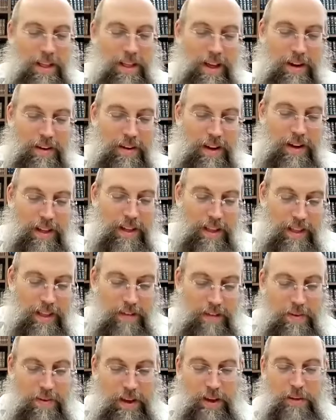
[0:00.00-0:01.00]
Anyway,
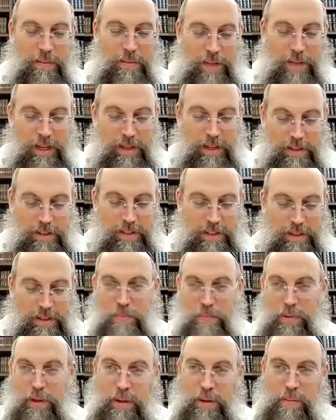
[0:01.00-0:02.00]
if you could like
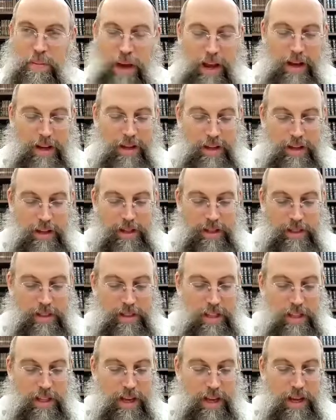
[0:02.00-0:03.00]
pull it back,
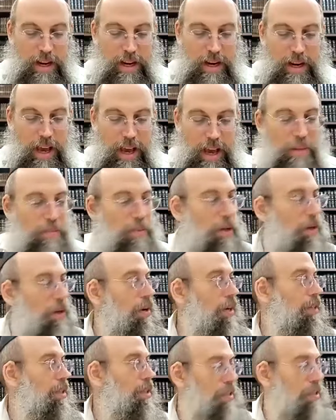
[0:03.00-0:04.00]
so then Aina
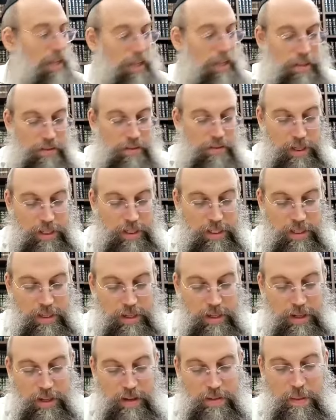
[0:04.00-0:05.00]
Migresh is not divorced.
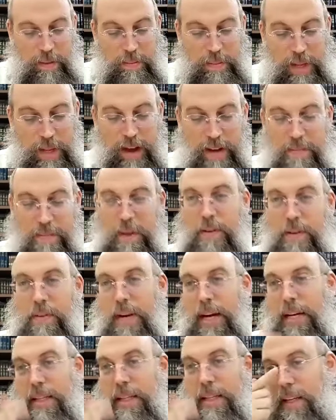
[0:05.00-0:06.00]
Bimlav
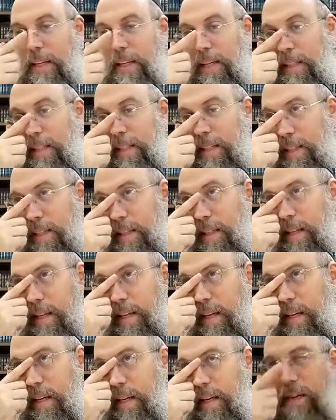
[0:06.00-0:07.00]
Migreshes.
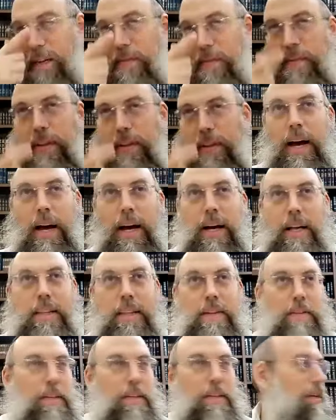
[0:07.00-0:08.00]
And if not,
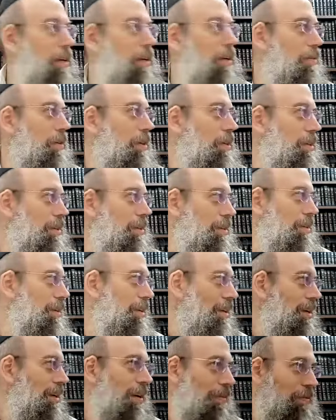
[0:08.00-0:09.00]
if it if it
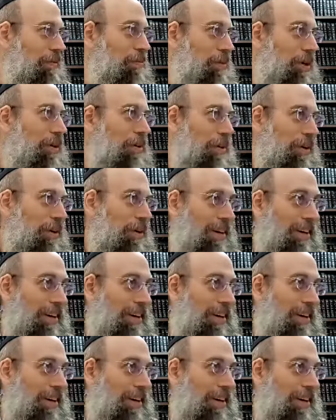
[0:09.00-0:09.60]
if it broke,